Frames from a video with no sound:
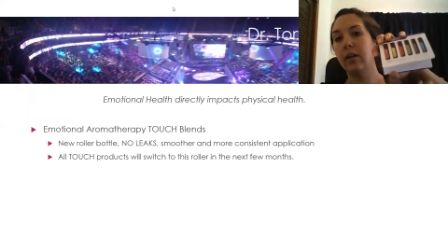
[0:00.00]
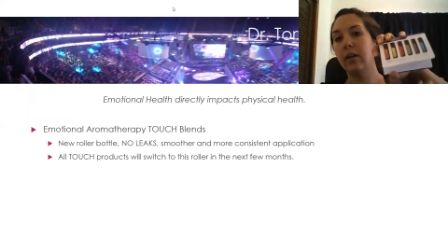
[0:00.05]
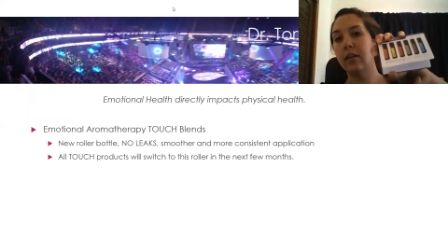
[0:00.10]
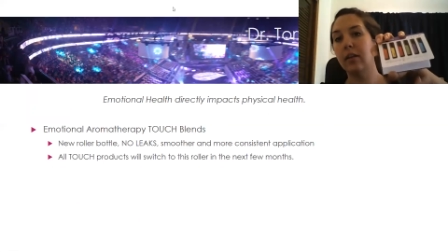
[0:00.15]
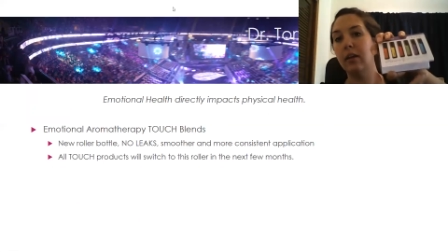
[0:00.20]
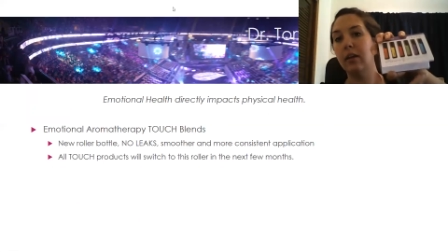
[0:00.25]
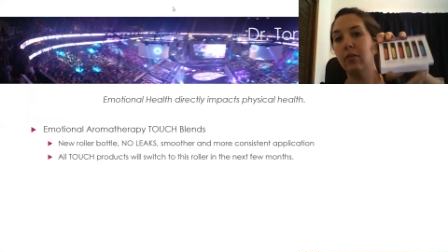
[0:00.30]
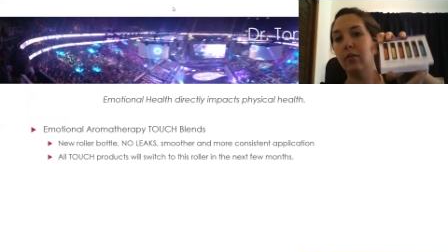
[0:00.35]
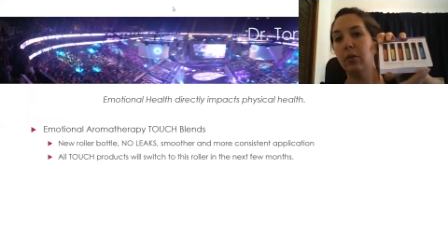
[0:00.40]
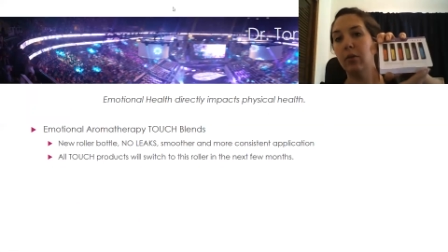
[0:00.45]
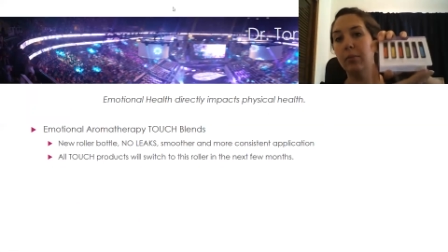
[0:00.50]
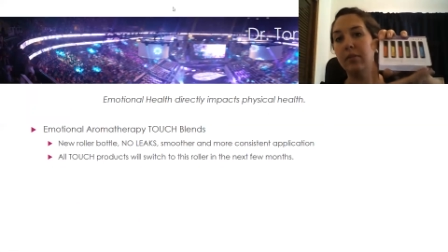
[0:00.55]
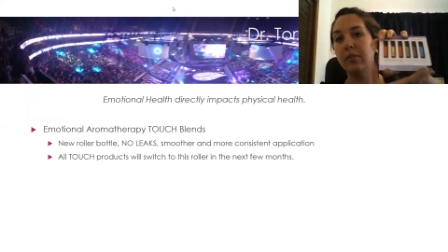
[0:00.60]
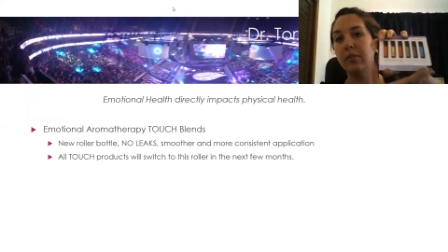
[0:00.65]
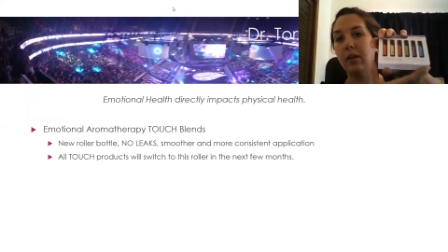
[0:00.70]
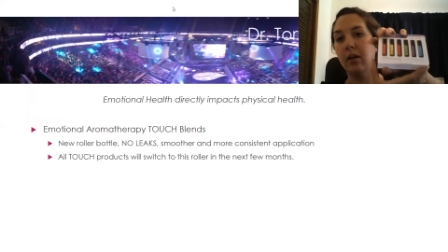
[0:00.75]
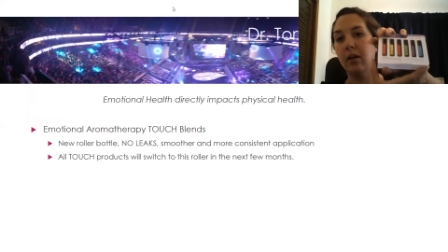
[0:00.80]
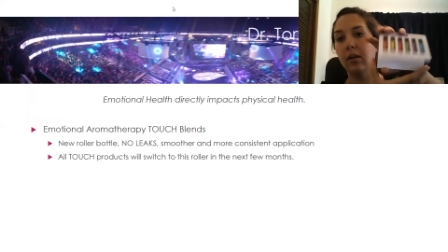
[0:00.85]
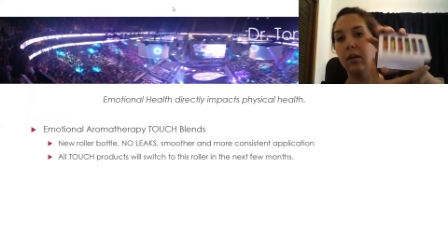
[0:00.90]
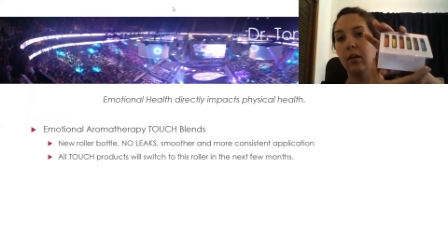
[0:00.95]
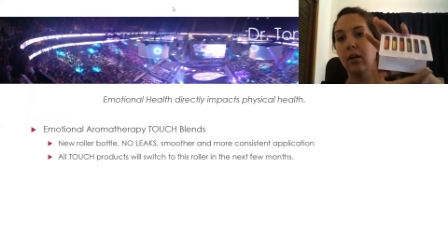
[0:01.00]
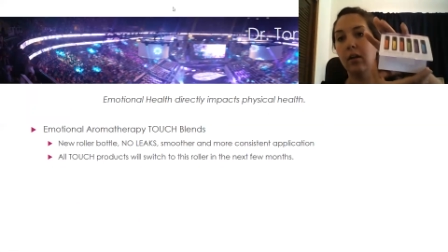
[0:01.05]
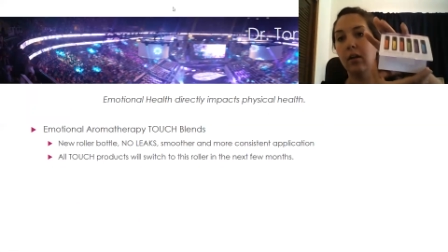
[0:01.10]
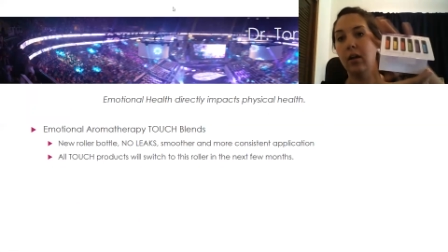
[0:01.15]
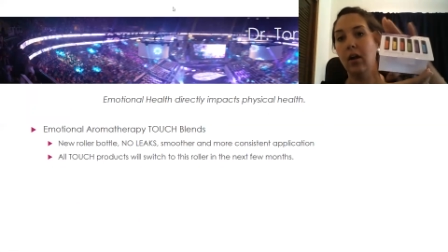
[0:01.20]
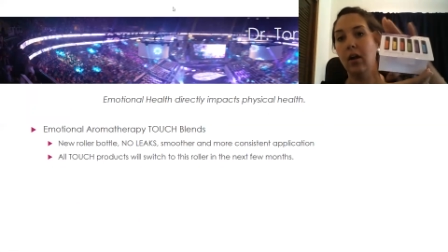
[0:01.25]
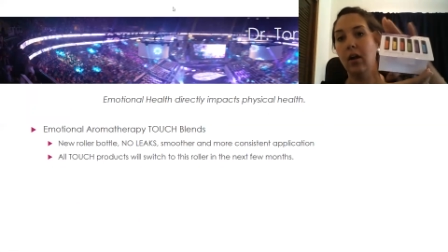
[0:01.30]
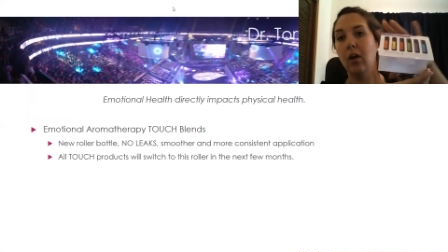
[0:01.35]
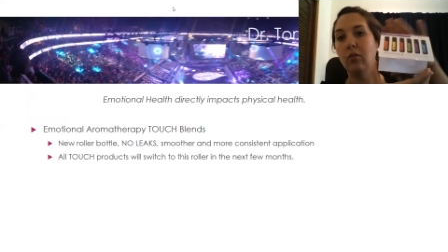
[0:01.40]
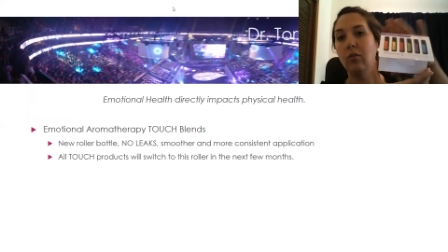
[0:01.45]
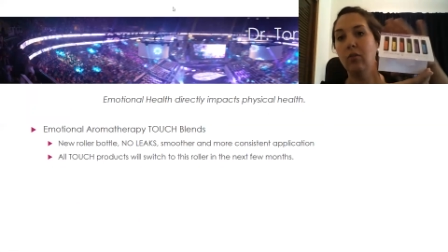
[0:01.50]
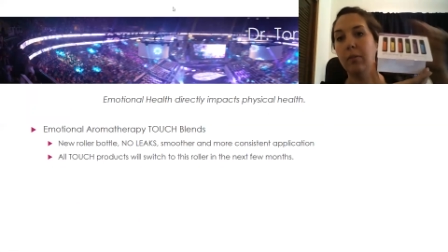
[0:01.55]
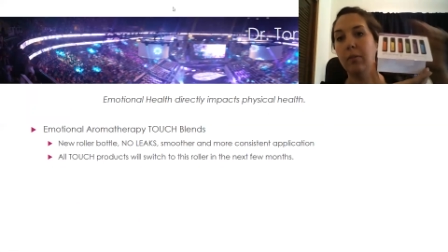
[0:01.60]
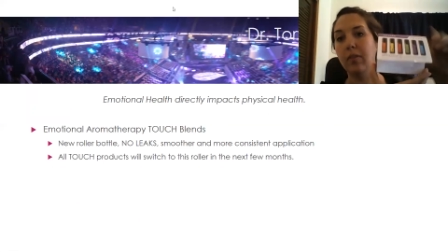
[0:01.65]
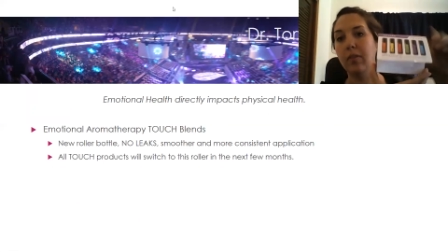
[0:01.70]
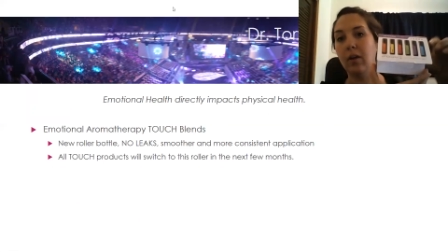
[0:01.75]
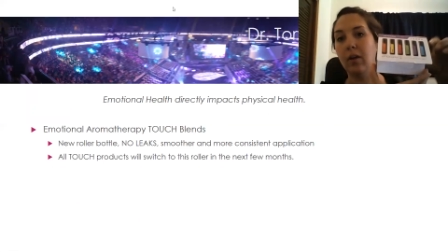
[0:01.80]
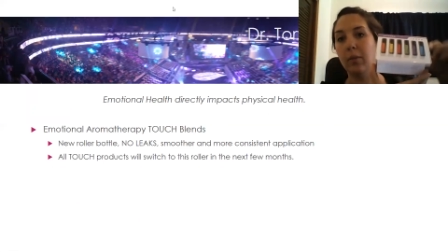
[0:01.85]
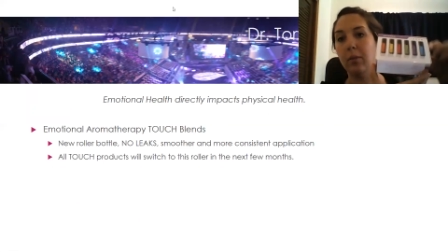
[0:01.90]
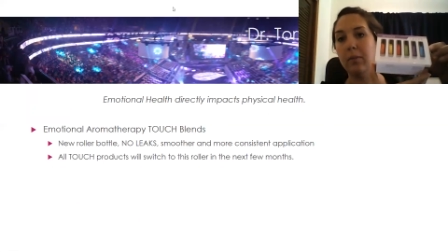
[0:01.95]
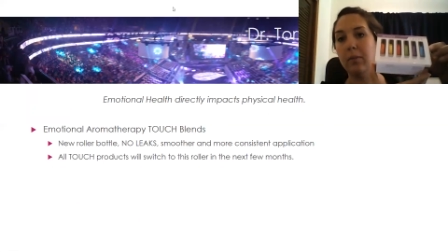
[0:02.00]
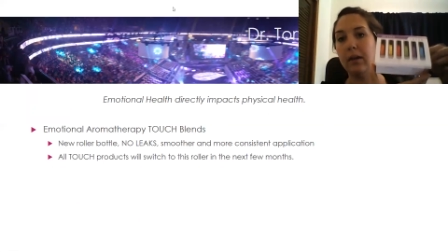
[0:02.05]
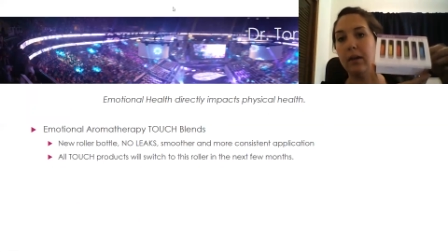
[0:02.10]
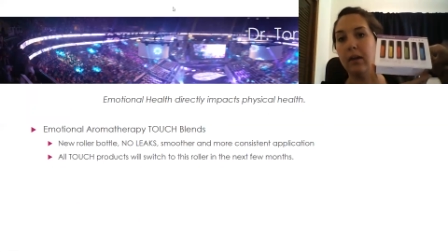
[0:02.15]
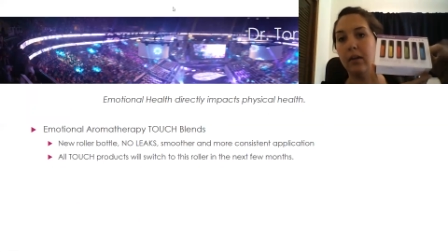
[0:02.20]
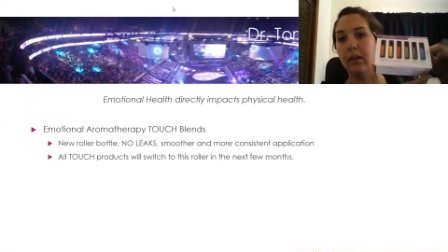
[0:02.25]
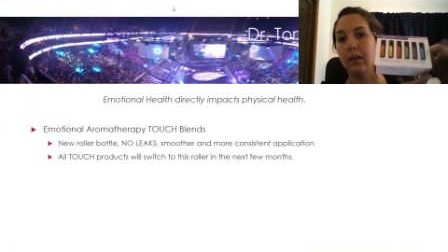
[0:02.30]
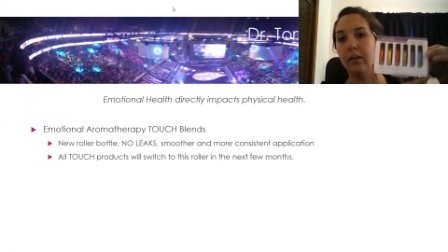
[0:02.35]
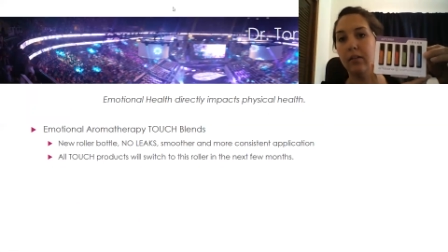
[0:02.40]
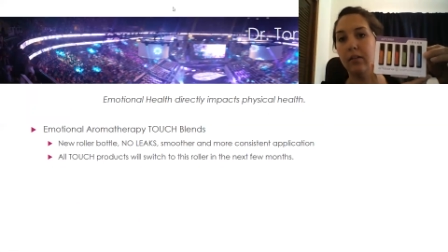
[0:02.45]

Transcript: get the aromather- aromatherapy,